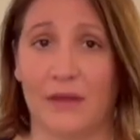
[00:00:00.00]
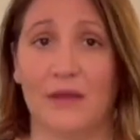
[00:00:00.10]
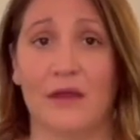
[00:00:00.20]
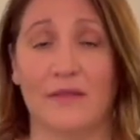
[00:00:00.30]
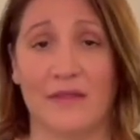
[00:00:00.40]

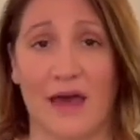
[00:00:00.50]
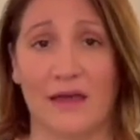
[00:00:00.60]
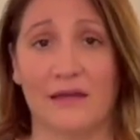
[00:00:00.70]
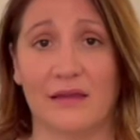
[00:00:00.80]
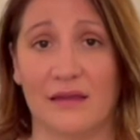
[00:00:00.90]
and
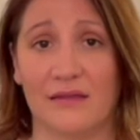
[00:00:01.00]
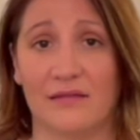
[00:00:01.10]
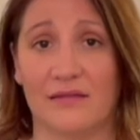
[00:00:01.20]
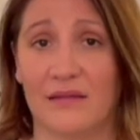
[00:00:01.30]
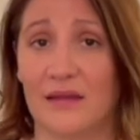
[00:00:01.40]
that
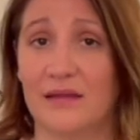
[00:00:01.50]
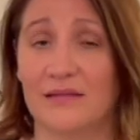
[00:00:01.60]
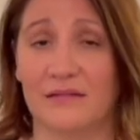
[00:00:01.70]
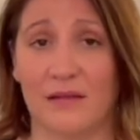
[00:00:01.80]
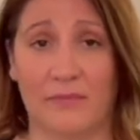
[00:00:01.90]
is
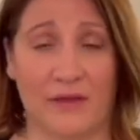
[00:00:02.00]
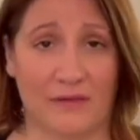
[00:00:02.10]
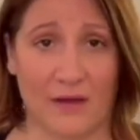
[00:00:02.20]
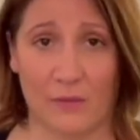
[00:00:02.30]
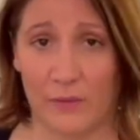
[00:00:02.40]
something
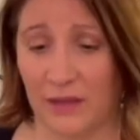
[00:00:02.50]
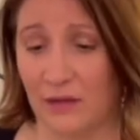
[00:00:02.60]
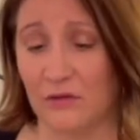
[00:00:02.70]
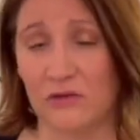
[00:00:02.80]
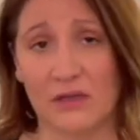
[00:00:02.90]
that we
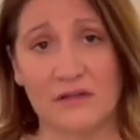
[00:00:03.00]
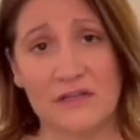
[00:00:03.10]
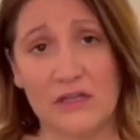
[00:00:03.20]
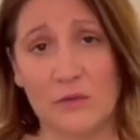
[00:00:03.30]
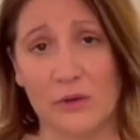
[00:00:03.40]
should
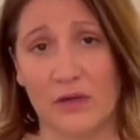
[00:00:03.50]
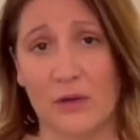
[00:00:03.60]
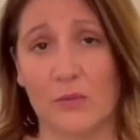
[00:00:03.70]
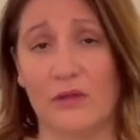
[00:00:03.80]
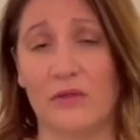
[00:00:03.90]
continue working
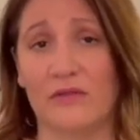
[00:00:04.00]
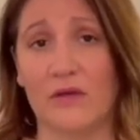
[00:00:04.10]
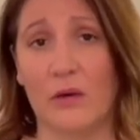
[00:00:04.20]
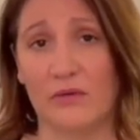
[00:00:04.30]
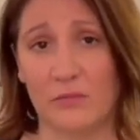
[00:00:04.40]
with, is
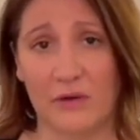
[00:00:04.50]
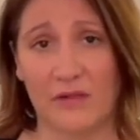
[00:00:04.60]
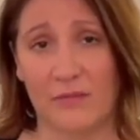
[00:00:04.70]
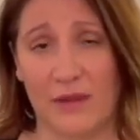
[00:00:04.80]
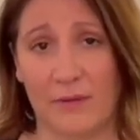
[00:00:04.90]
always putting
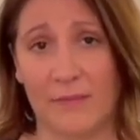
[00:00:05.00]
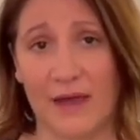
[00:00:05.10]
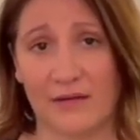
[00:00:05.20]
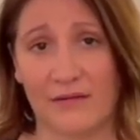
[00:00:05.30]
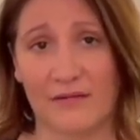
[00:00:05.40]
the baby
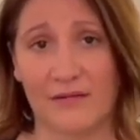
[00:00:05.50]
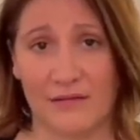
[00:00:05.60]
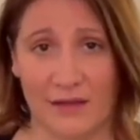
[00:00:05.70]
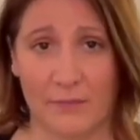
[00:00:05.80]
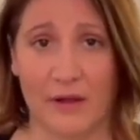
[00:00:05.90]
back to
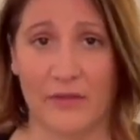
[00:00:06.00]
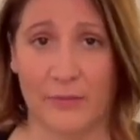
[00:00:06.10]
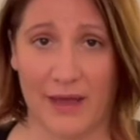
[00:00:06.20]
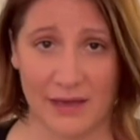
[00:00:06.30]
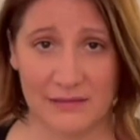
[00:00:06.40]
sleep on their
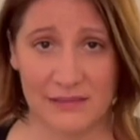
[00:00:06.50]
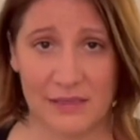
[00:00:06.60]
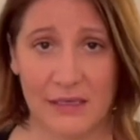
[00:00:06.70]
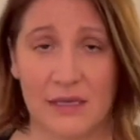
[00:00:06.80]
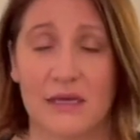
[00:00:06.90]
backs.
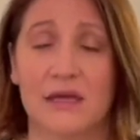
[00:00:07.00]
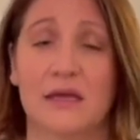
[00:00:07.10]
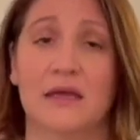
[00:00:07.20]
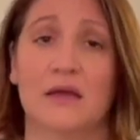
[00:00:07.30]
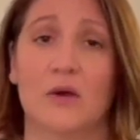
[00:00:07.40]

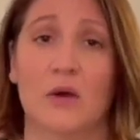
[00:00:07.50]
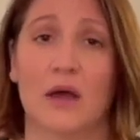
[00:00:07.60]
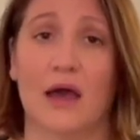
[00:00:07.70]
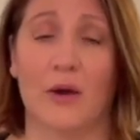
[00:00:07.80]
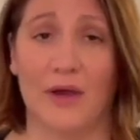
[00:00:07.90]

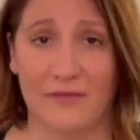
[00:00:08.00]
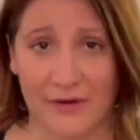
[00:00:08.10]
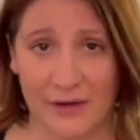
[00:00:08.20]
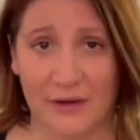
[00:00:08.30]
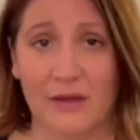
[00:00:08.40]

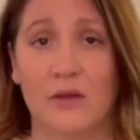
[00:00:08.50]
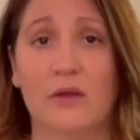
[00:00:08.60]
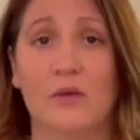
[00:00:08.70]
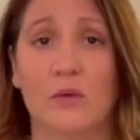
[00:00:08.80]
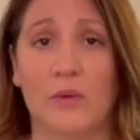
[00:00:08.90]
However,
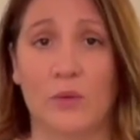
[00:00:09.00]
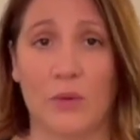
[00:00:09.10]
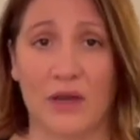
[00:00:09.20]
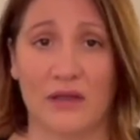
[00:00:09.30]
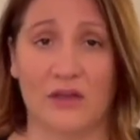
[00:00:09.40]
we
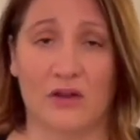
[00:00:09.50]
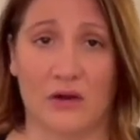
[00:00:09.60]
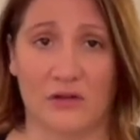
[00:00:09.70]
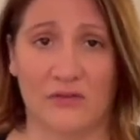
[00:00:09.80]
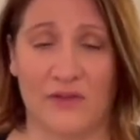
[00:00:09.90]
want to
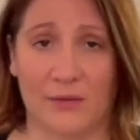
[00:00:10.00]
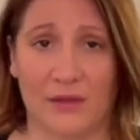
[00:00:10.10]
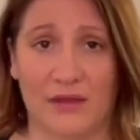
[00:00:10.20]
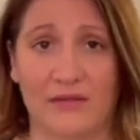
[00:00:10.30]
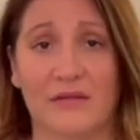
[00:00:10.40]
encourage
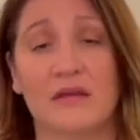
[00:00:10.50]
families